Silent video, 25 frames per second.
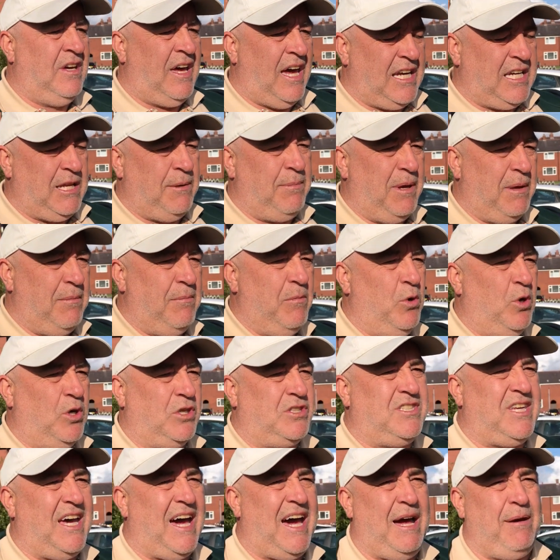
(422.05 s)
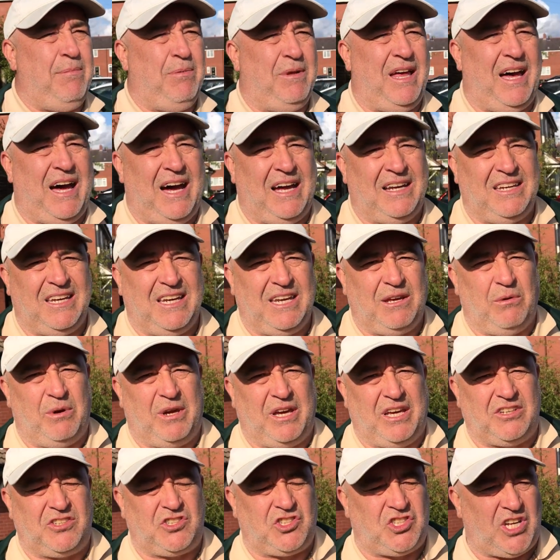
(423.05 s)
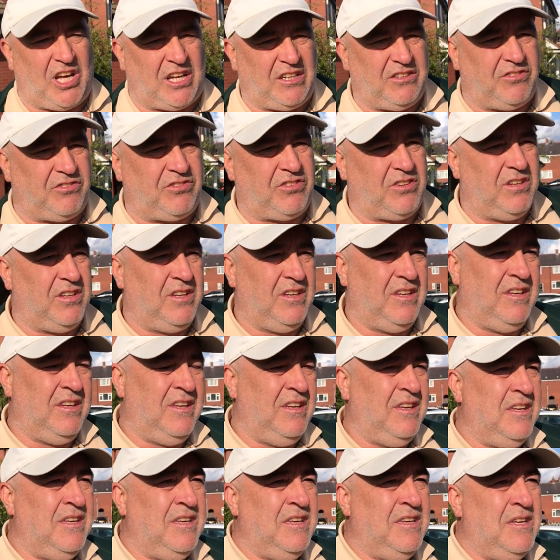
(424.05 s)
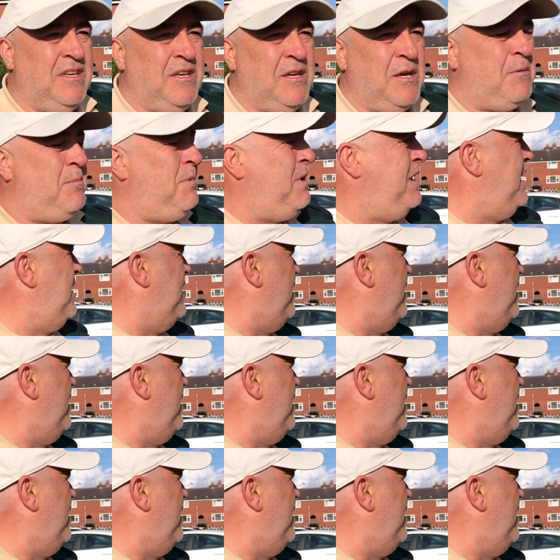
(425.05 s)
had a bit more time, right, didn't he, with his chance? But